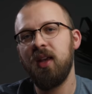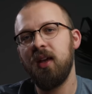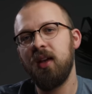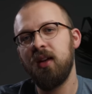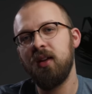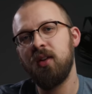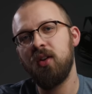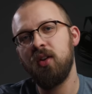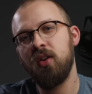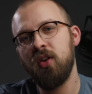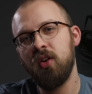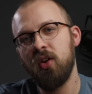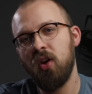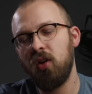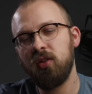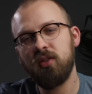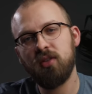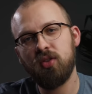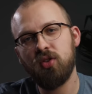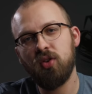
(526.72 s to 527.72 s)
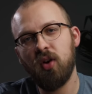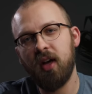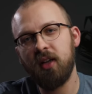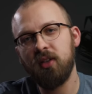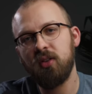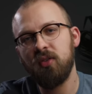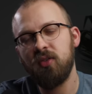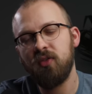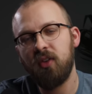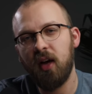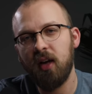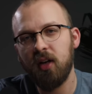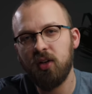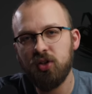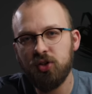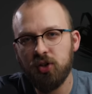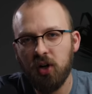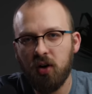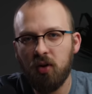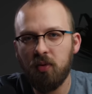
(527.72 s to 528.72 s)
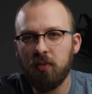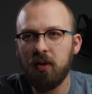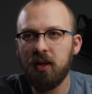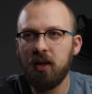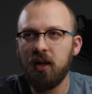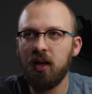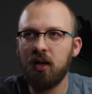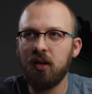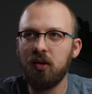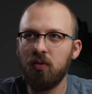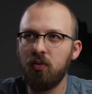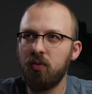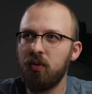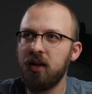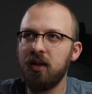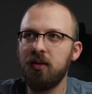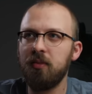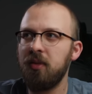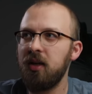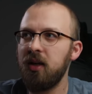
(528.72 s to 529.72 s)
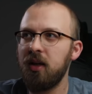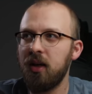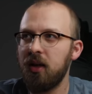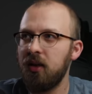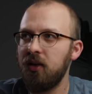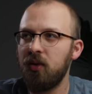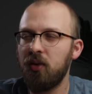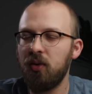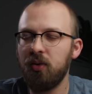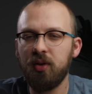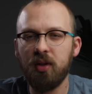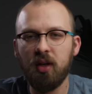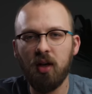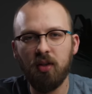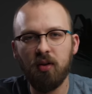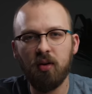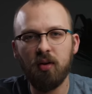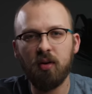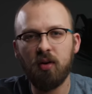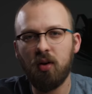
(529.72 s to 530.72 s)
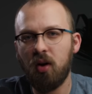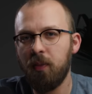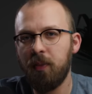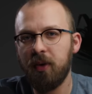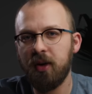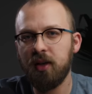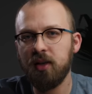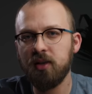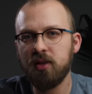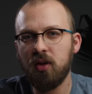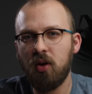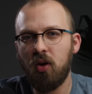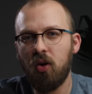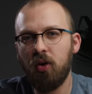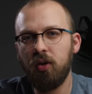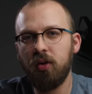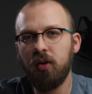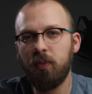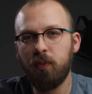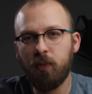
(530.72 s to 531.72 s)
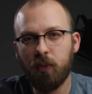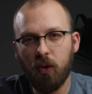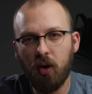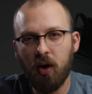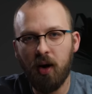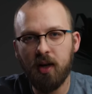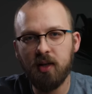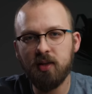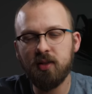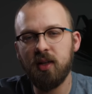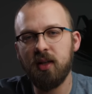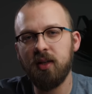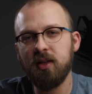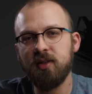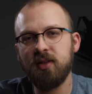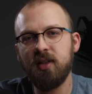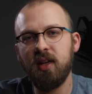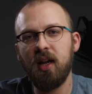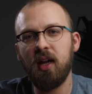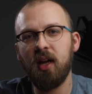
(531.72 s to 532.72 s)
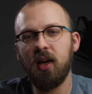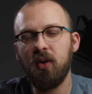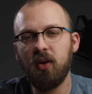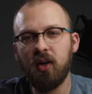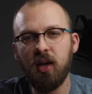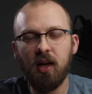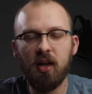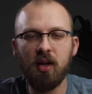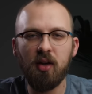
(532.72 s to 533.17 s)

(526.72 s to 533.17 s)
in not trying to fight Xiaomi and Realme and all the other companies on price and saying, okay,